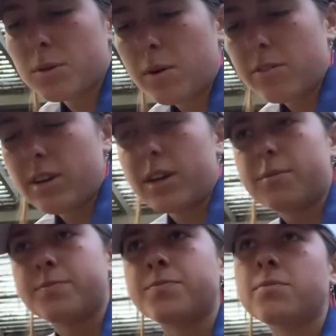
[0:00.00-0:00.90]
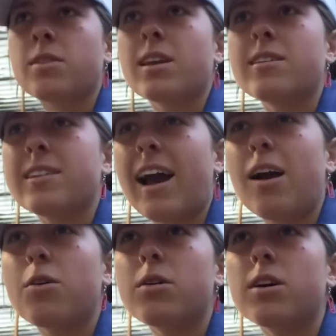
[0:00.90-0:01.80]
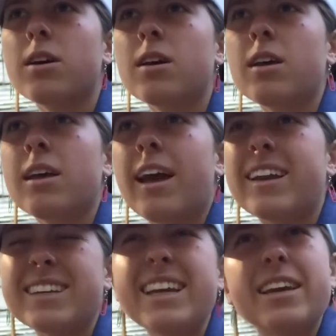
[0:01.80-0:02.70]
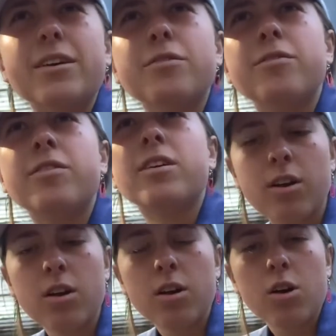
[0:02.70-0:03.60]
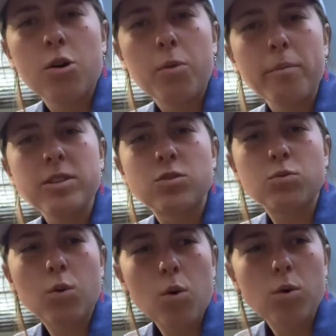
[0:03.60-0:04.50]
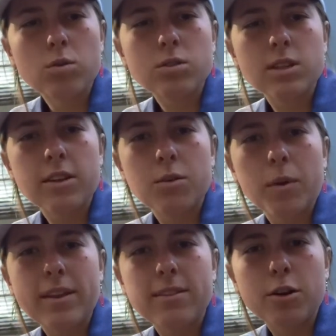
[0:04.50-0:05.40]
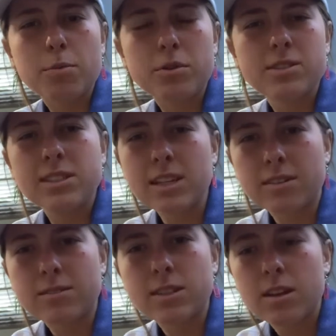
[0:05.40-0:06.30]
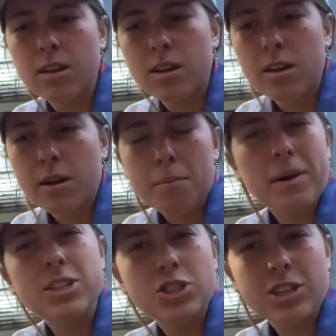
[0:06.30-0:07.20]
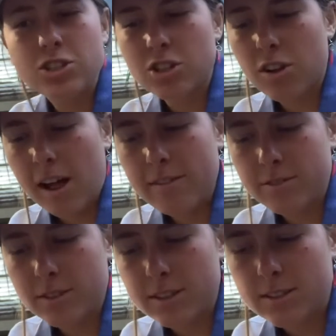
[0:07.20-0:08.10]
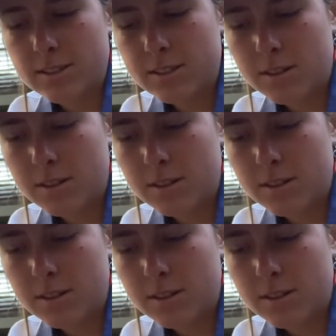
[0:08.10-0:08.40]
wondering is how and if women's roles and the way that they're perceived might change at all after this.